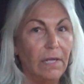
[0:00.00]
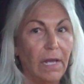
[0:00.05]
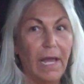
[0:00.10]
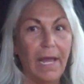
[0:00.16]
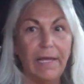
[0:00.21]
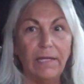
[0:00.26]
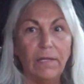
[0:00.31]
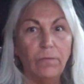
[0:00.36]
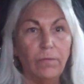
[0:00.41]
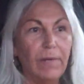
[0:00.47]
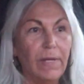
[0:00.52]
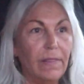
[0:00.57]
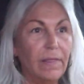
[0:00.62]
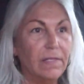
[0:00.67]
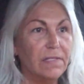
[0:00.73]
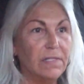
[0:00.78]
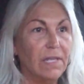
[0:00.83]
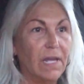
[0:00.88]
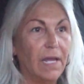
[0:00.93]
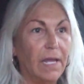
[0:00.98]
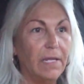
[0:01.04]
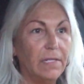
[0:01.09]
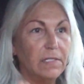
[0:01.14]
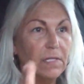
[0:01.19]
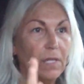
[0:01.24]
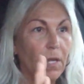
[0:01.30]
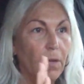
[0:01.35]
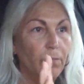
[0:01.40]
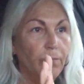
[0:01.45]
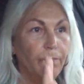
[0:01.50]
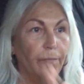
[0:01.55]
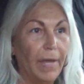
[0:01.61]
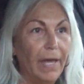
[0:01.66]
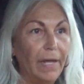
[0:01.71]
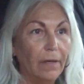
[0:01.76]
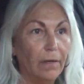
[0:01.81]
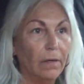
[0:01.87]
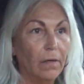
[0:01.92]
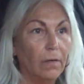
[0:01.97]
I can read the signs
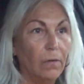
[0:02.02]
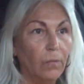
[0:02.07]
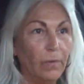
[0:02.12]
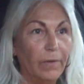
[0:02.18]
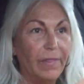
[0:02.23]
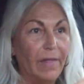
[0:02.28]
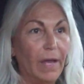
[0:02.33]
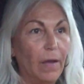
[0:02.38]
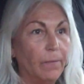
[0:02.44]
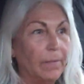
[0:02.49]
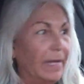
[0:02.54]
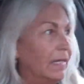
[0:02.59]
better without